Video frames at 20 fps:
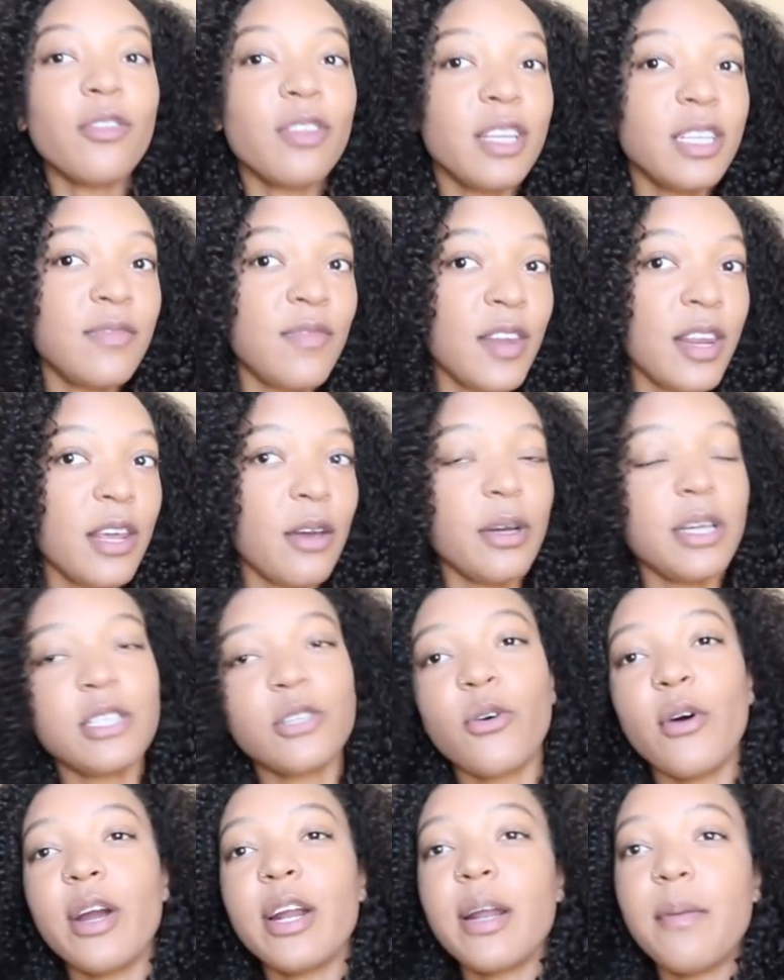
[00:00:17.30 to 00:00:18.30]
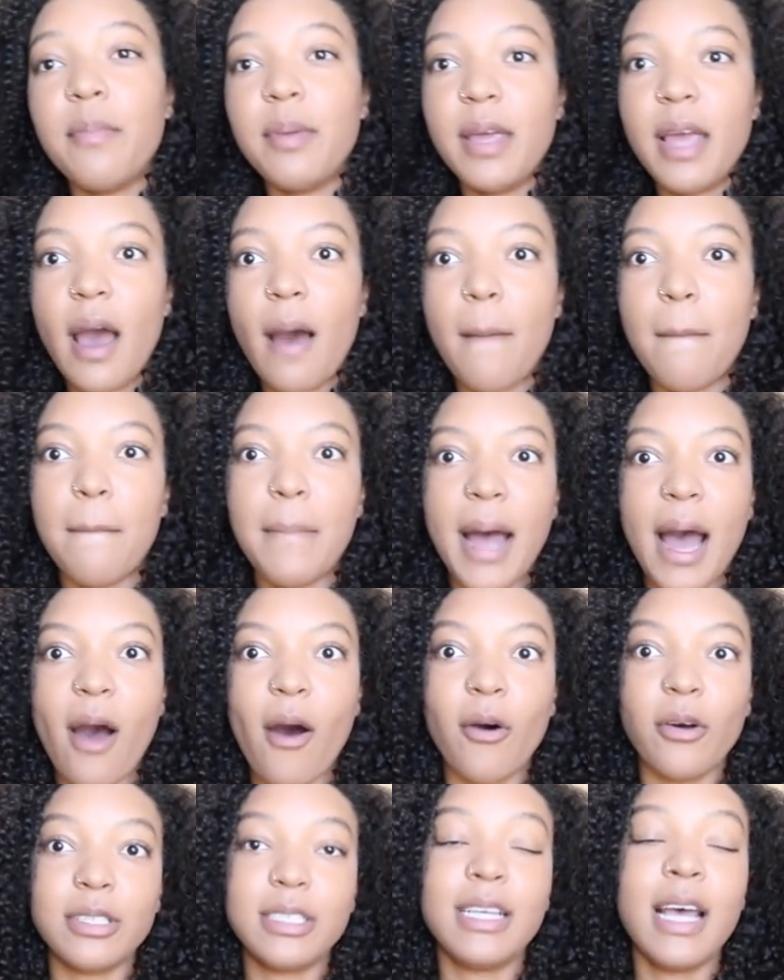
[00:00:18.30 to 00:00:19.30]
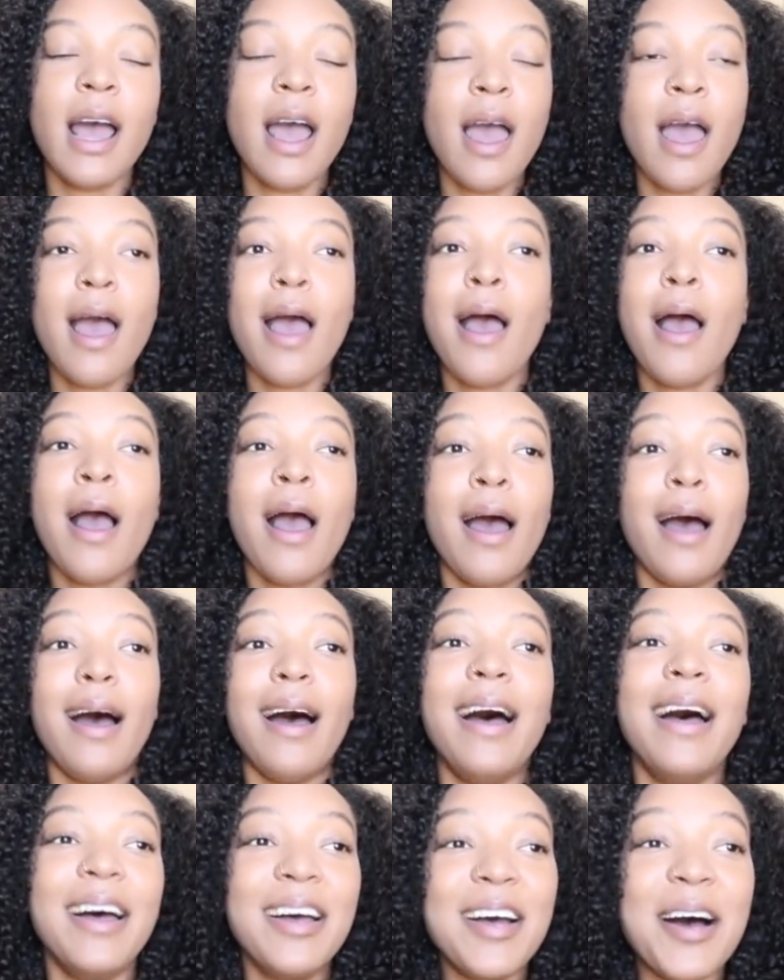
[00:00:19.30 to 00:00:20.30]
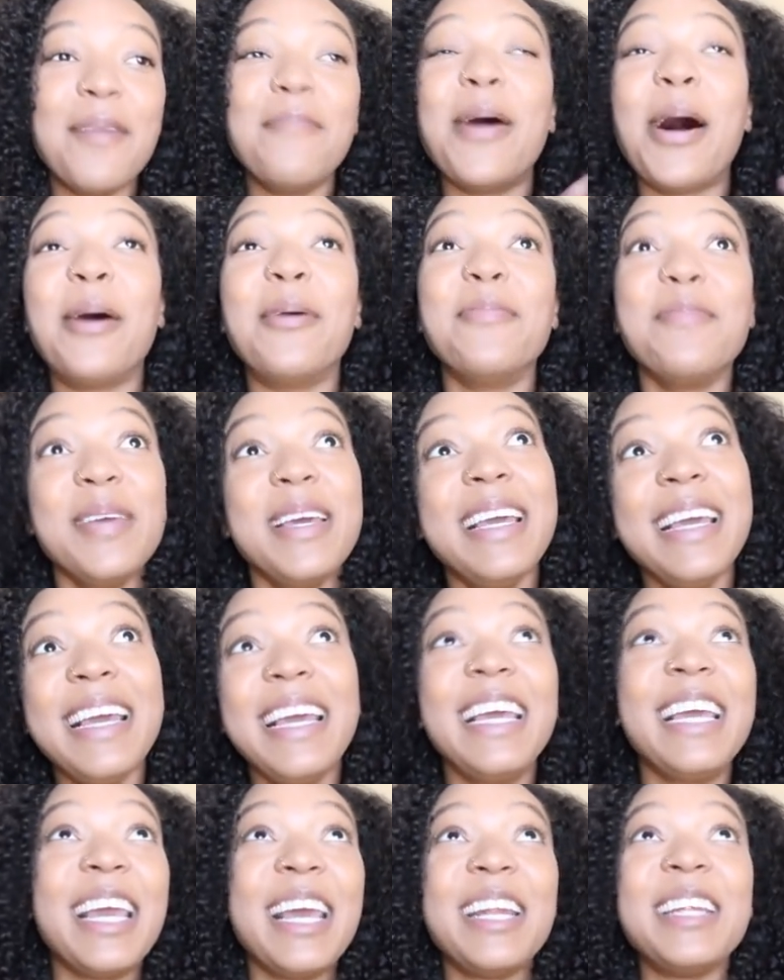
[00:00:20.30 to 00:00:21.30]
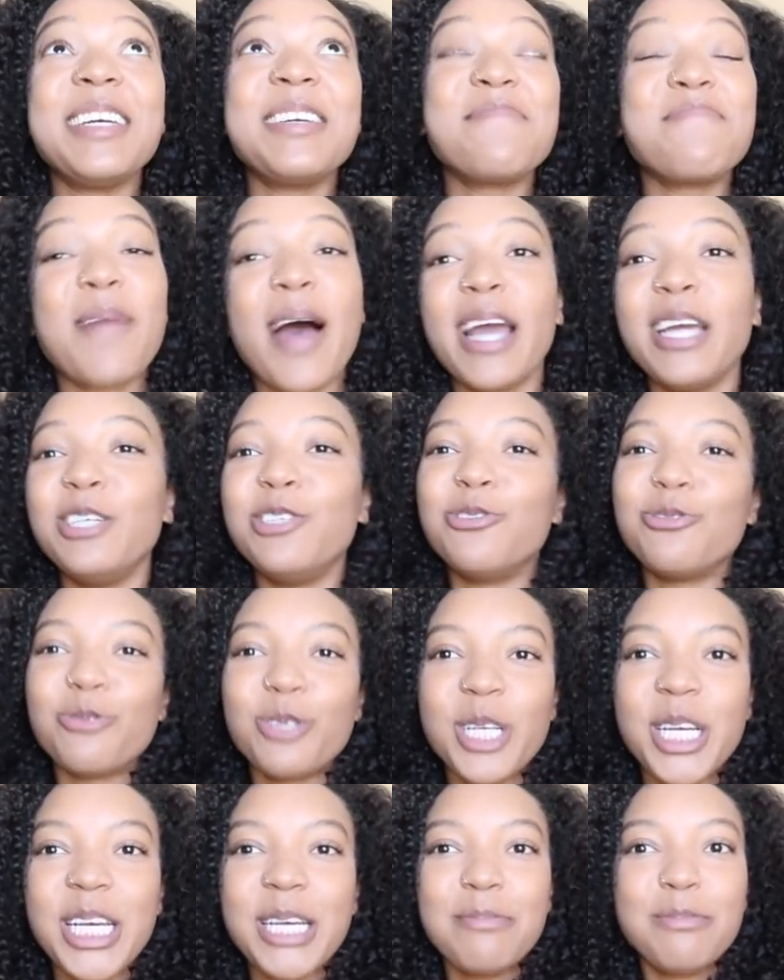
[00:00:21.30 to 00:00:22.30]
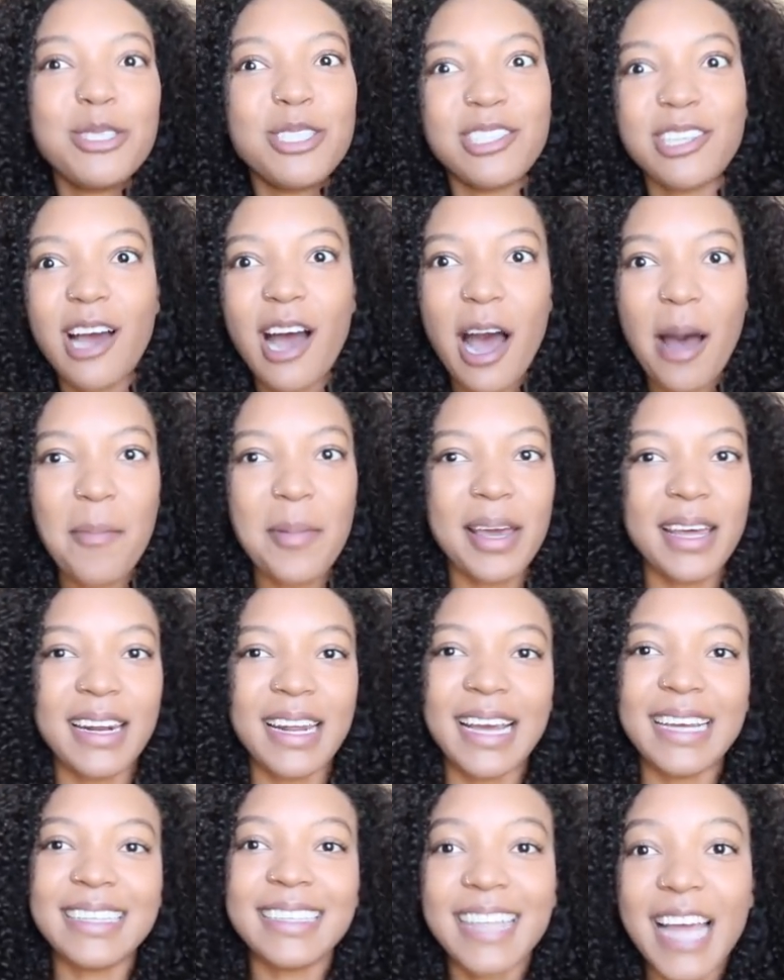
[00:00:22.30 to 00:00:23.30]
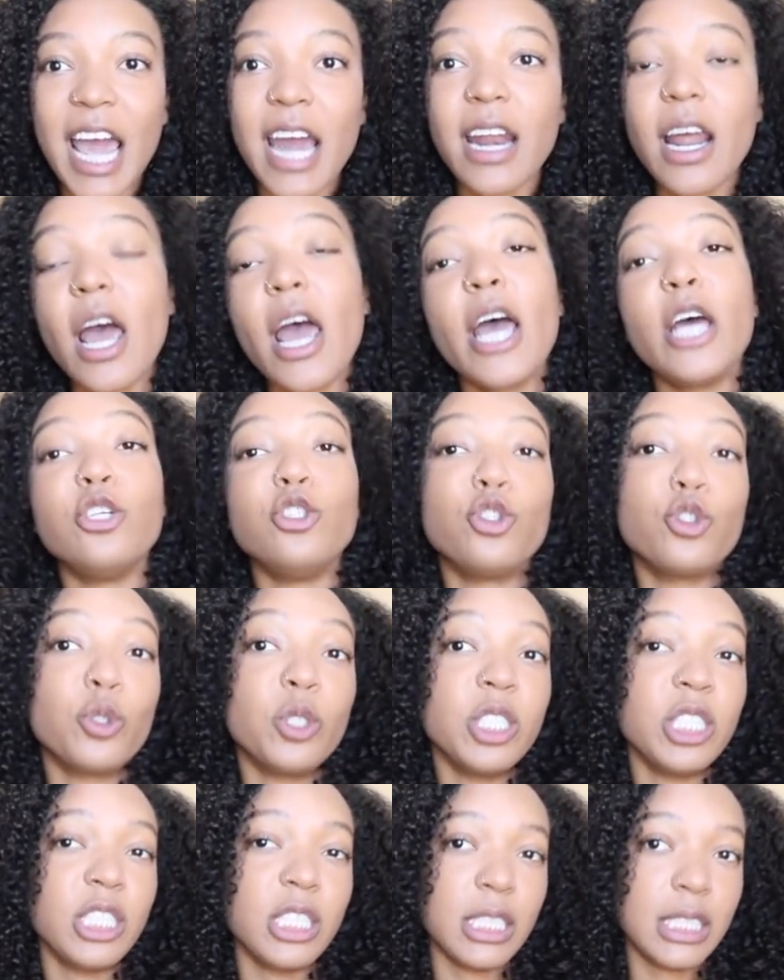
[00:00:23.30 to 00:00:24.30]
This video is going to be about me getting my dream job in Atlanta at Georgia